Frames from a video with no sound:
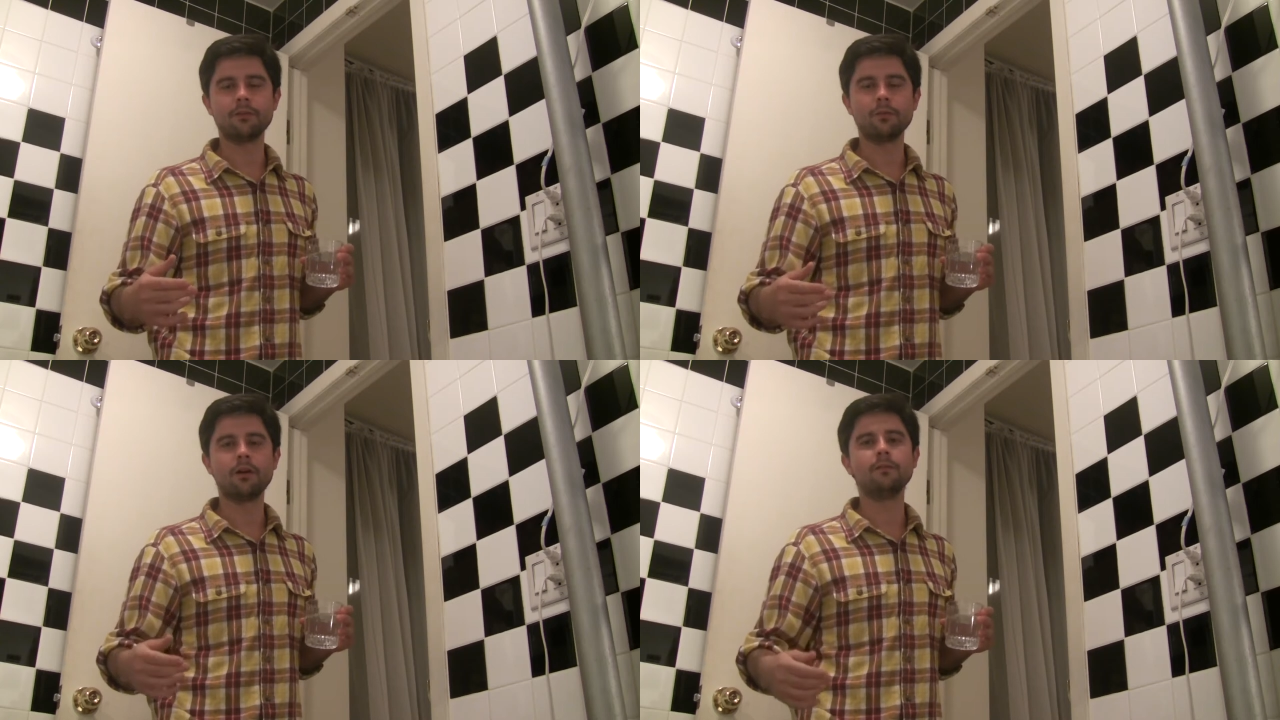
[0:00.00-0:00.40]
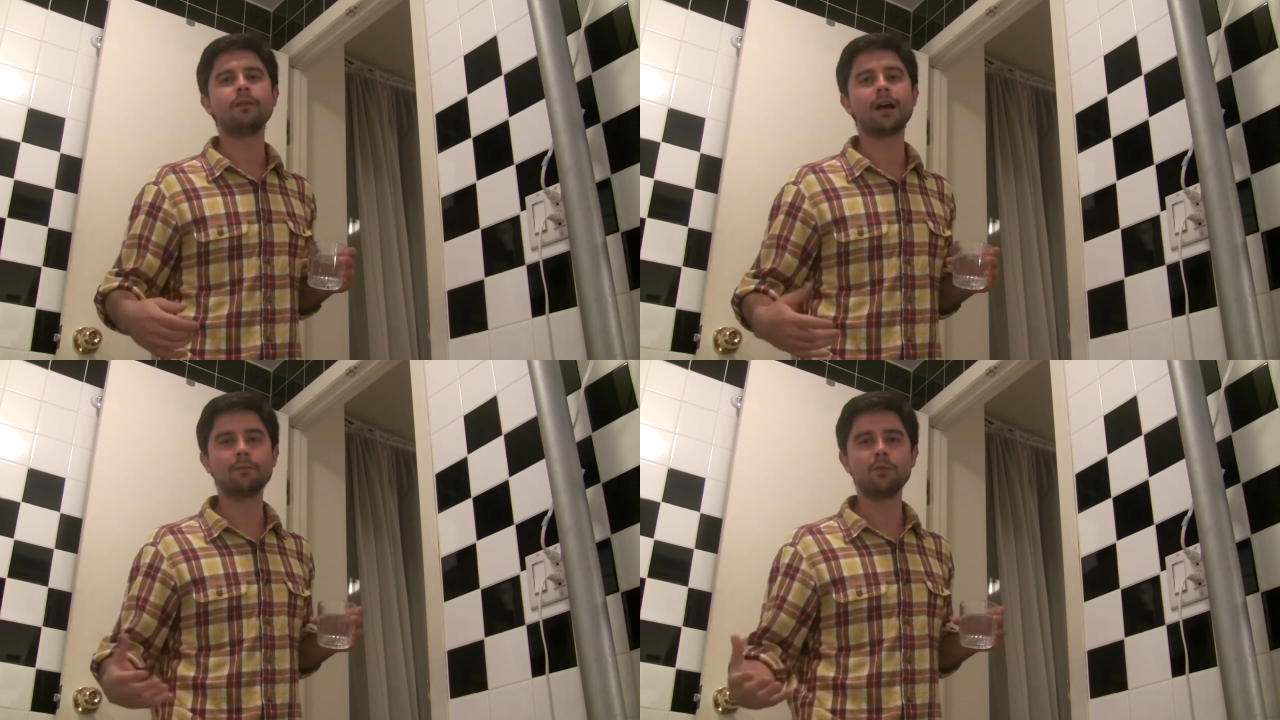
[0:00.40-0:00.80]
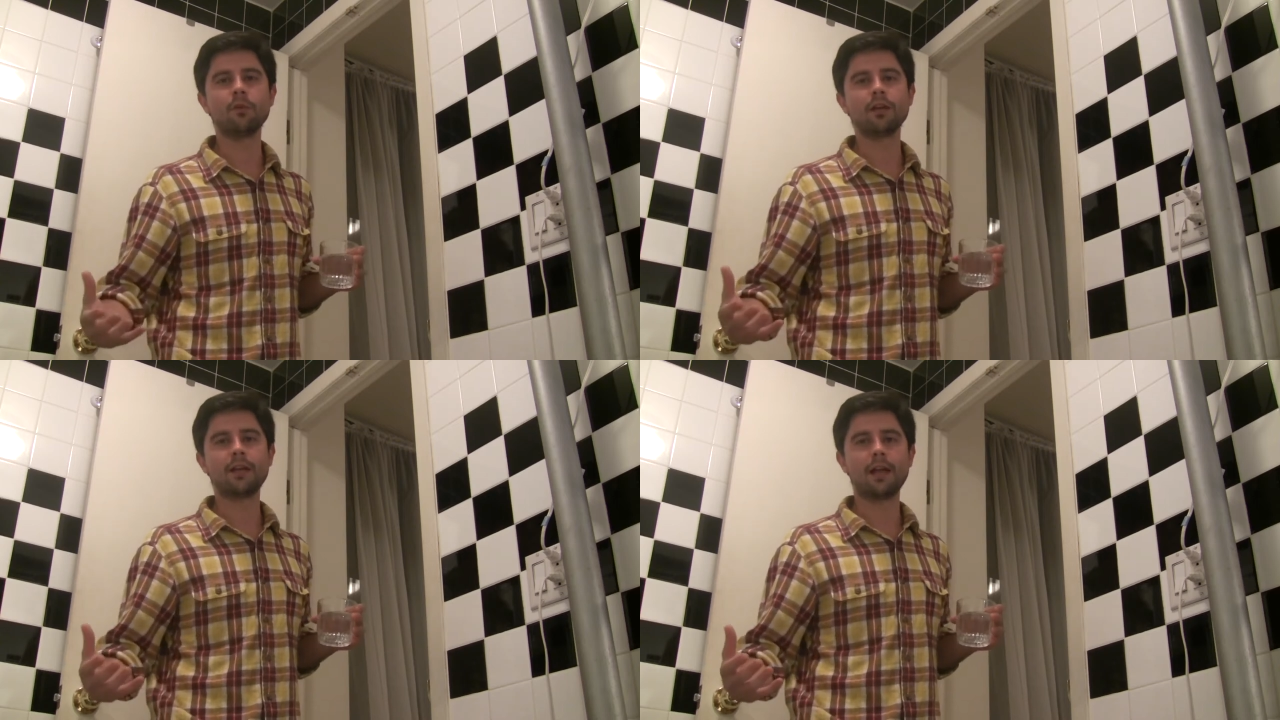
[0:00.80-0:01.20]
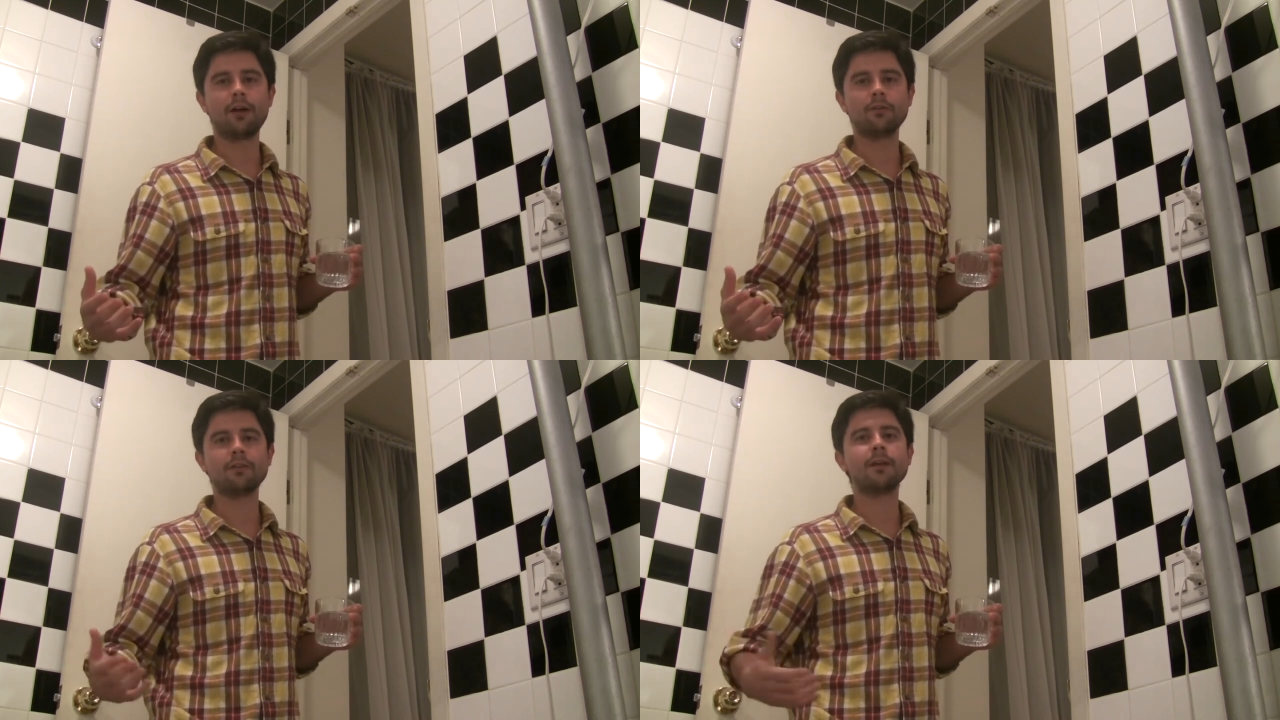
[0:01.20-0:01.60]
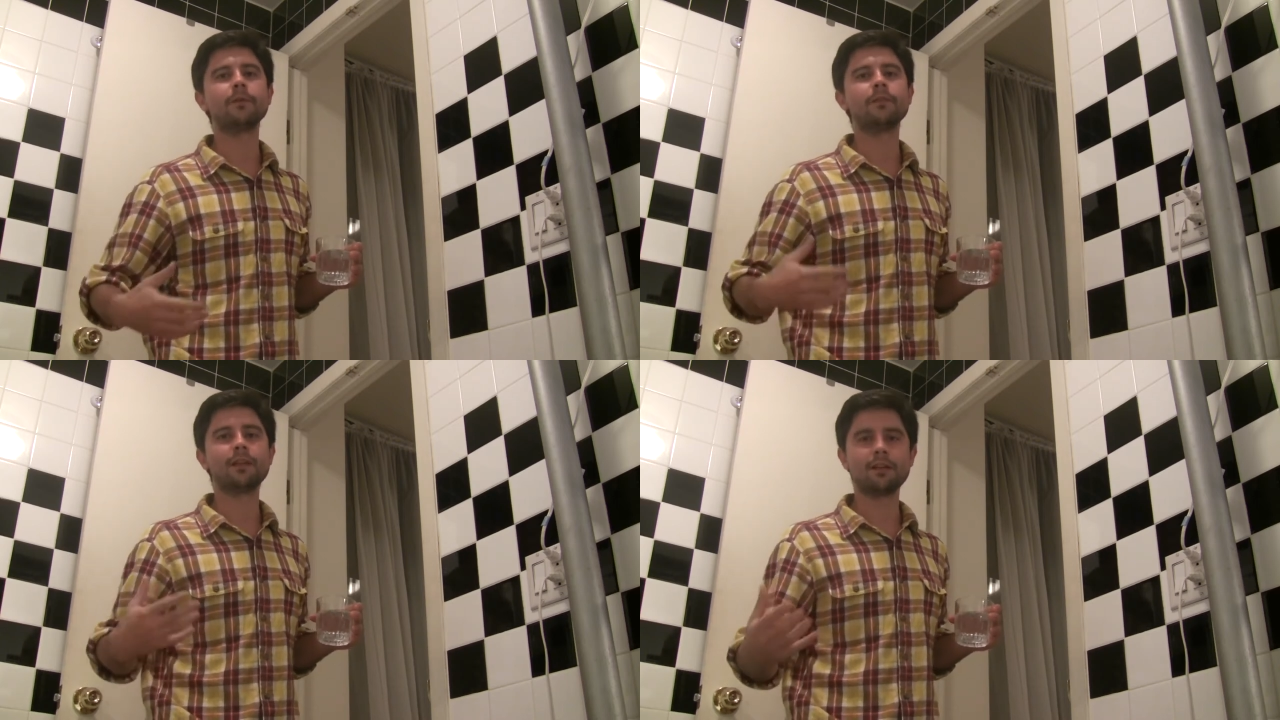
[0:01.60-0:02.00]
Well, I've been working out and
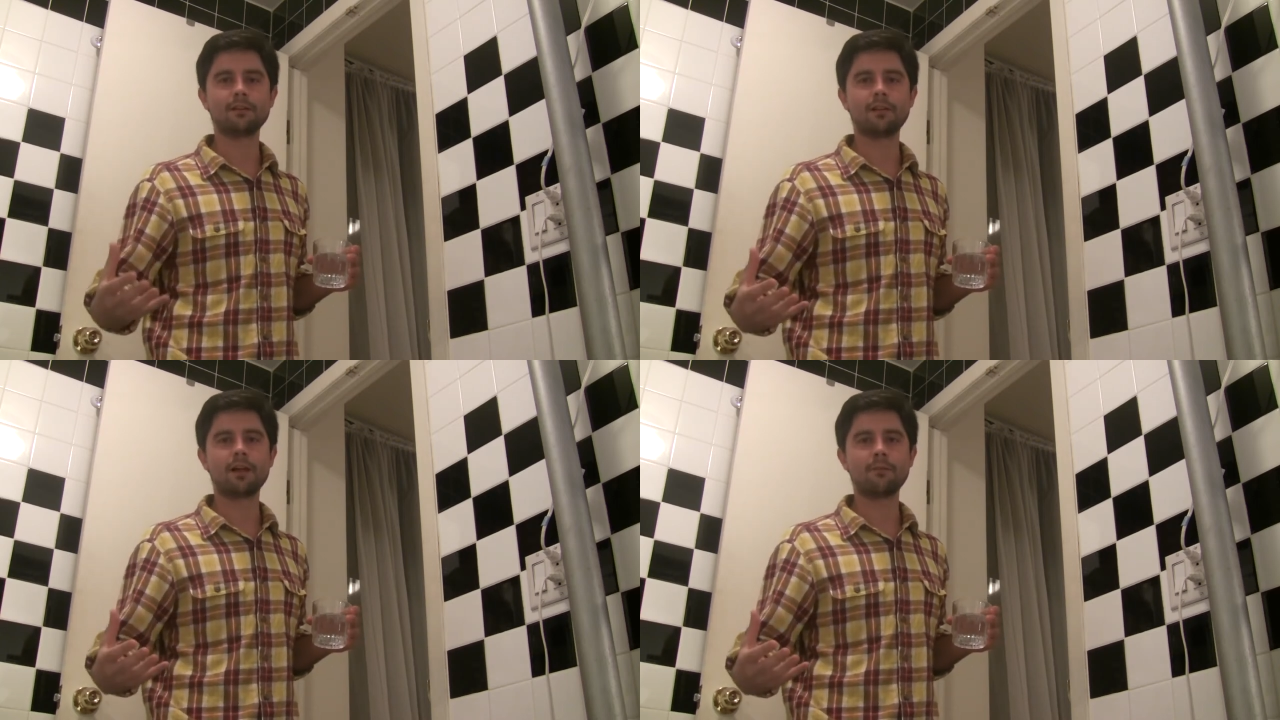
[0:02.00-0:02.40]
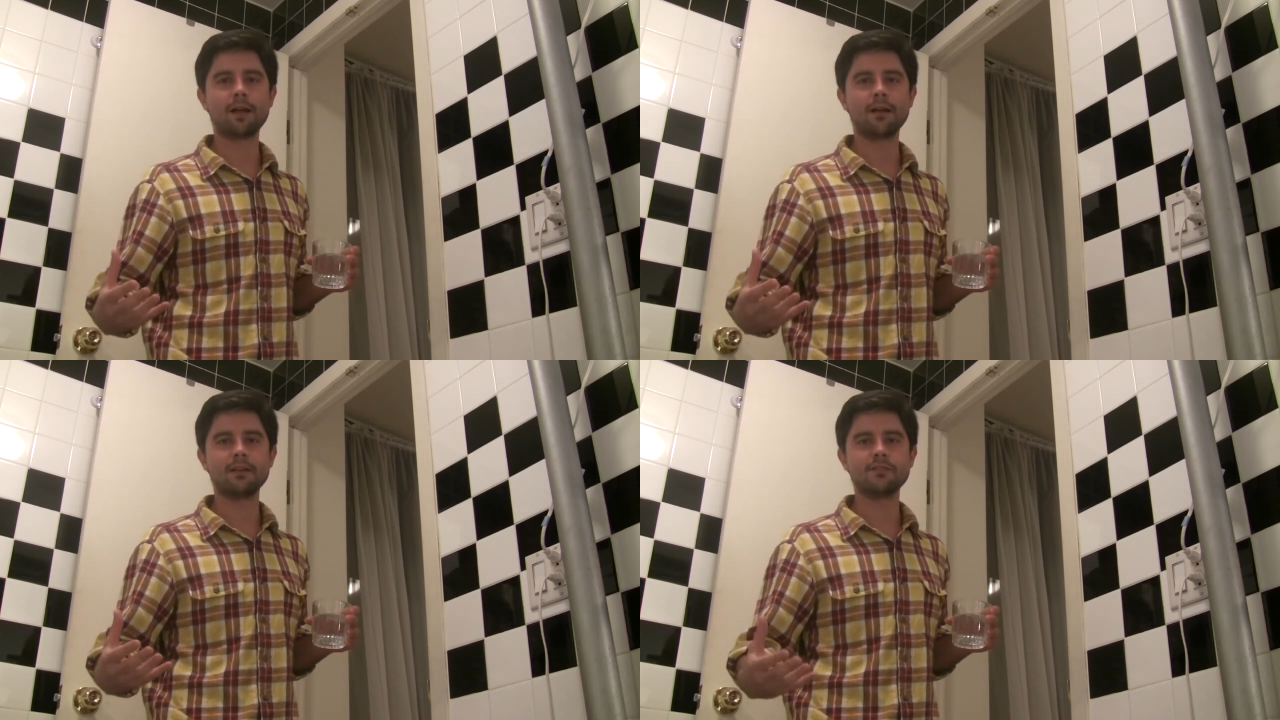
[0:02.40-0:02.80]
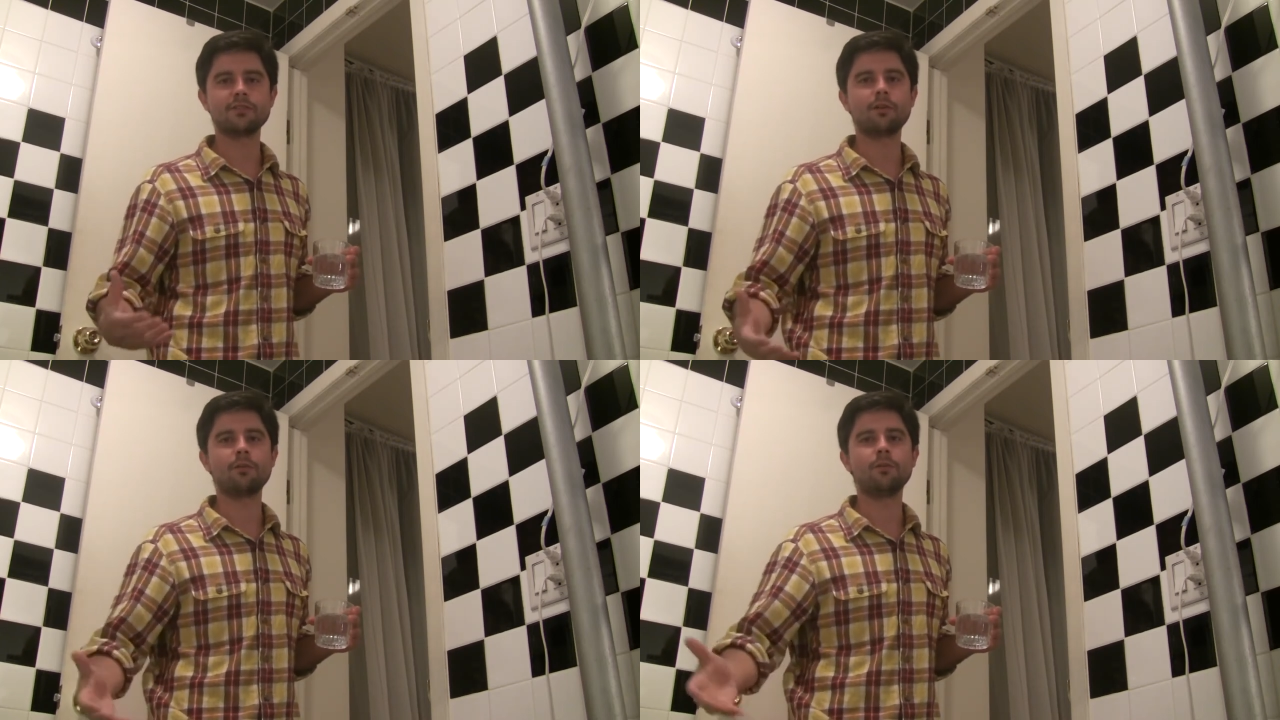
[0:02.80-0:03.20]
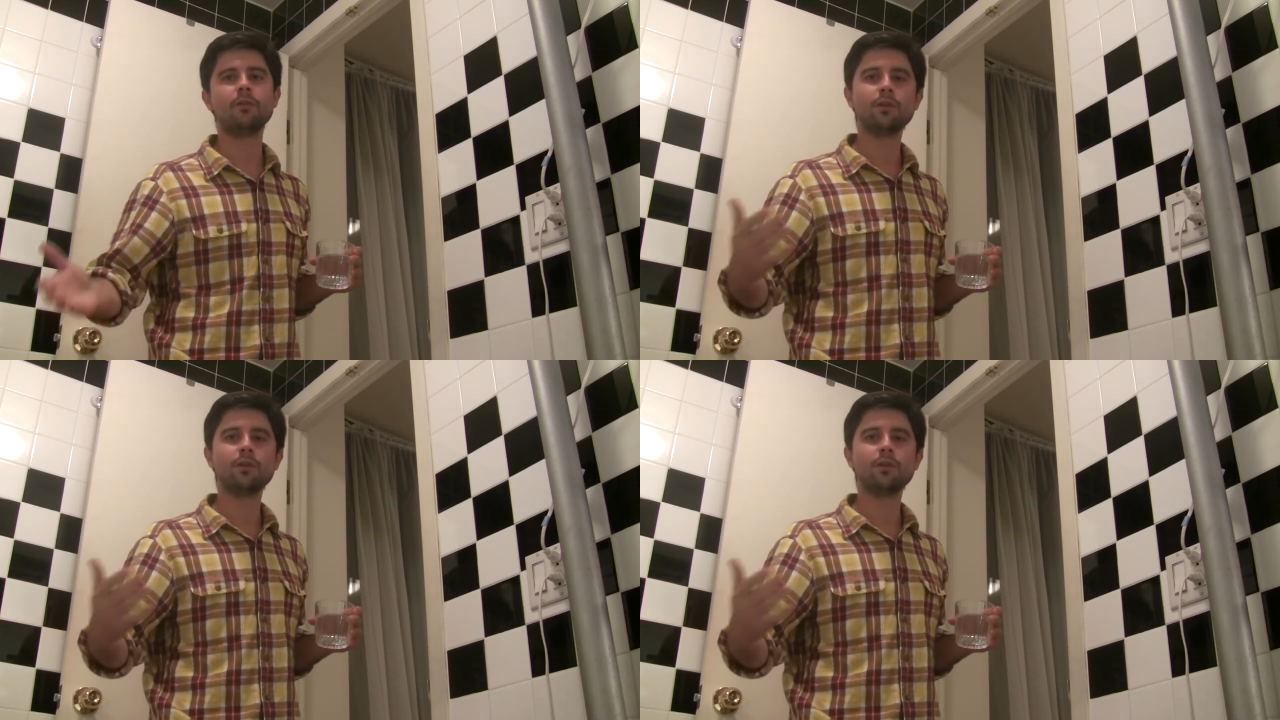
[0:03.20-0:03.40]
I've been thinking a lot about it, so